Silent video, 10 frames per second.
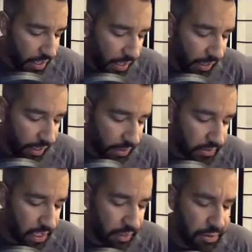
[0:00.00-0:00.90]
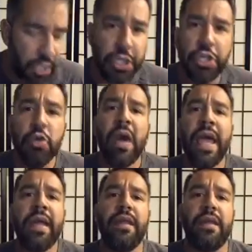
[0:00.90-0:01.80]
And the
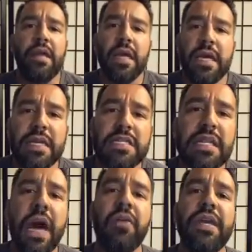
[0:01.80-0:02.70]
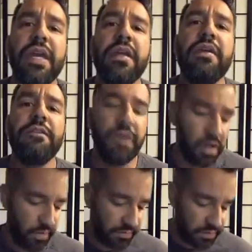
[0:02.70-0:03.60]
UN is now getting
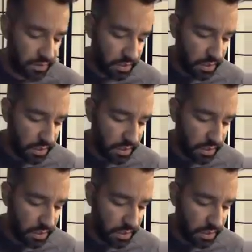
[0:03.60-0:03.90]
involved.